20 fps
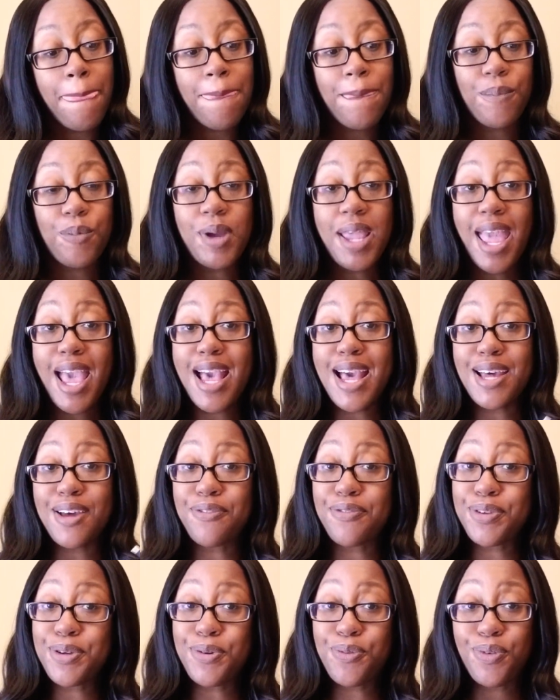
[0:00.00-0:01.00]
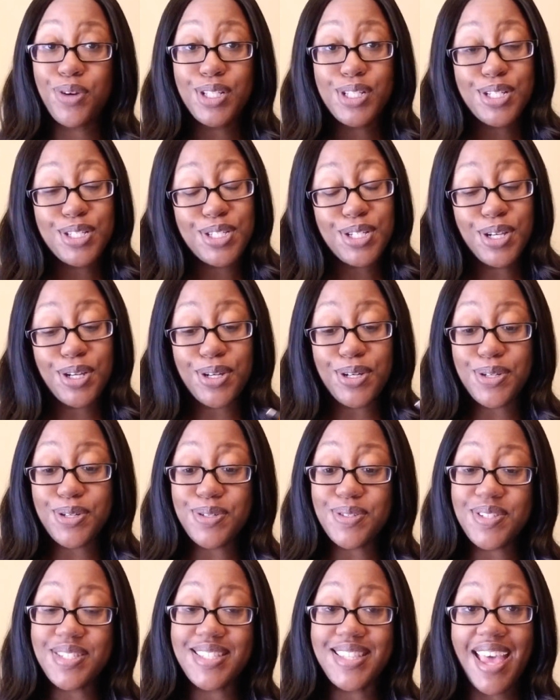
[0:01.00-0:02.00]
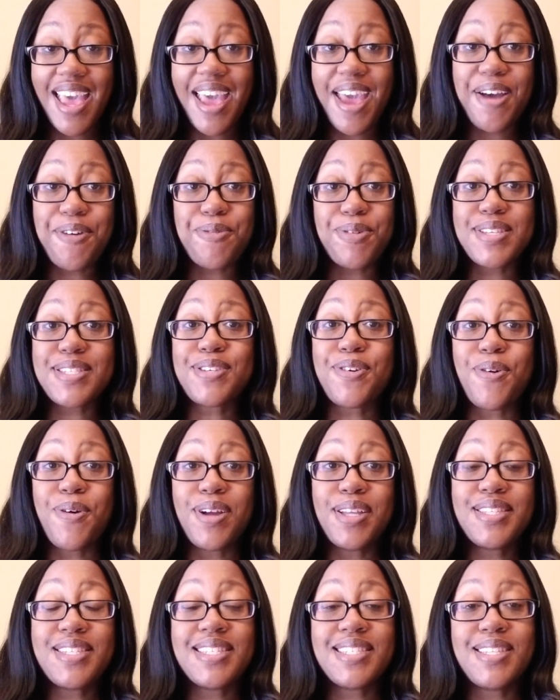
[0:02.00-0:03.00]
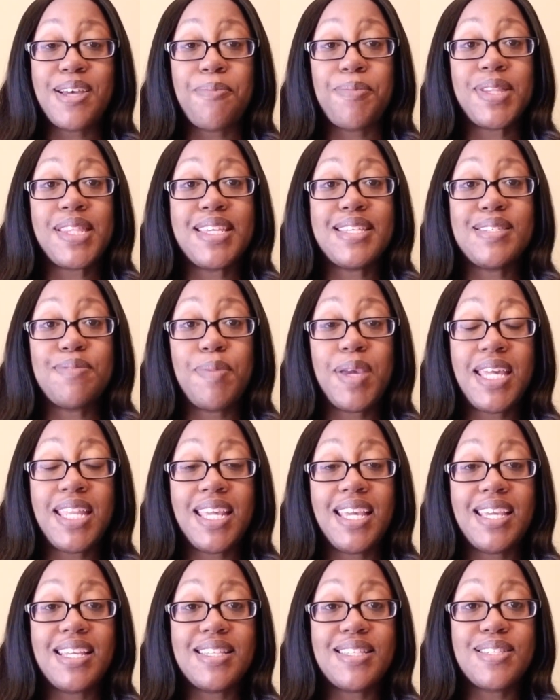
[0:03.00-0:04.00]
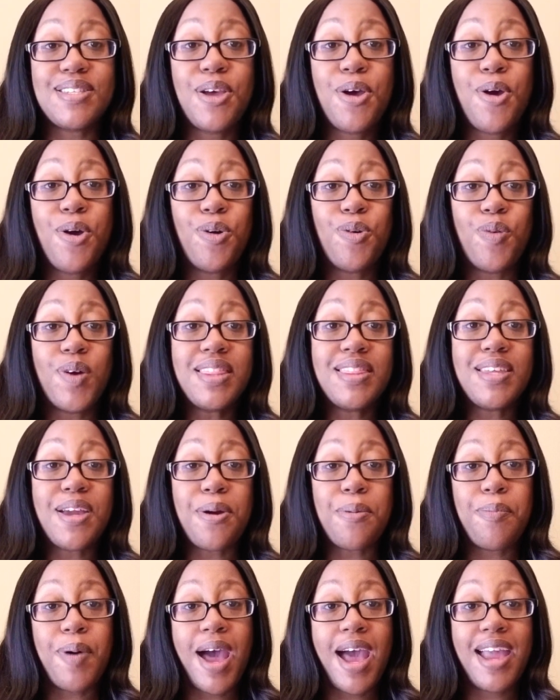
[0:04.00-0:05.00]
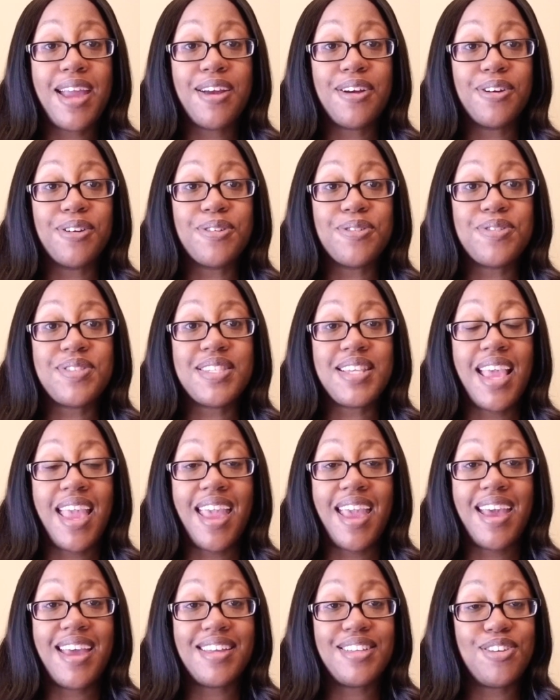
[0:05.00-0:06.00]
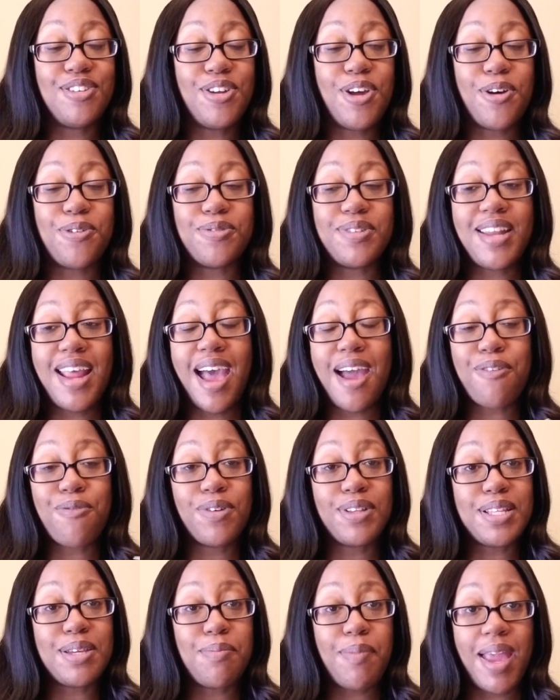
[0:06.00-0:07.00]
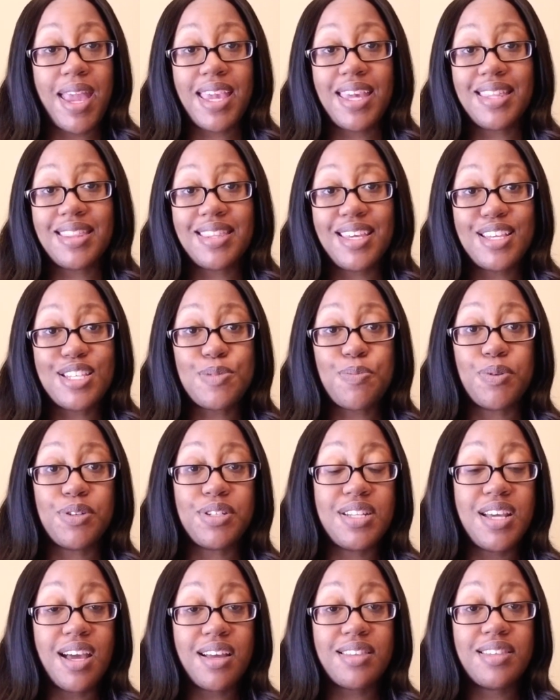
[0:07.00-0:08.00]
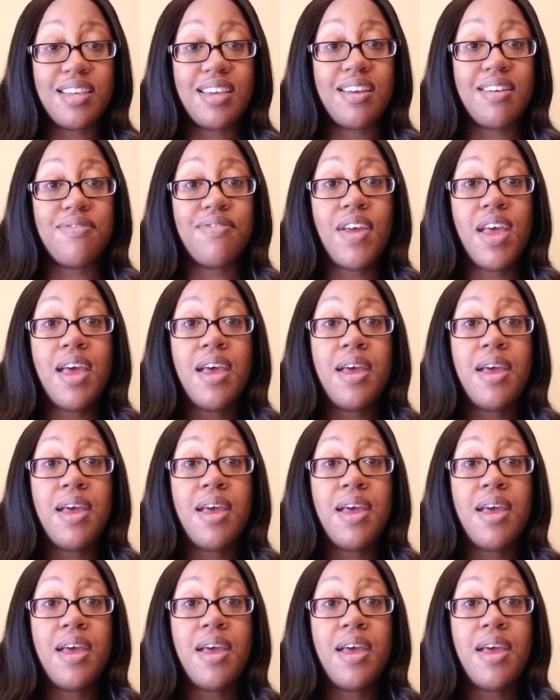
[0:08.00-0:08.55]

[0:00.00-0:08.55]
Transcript: we had a few realtors that was going to some of these meetings with their buyers and, not really making things productive,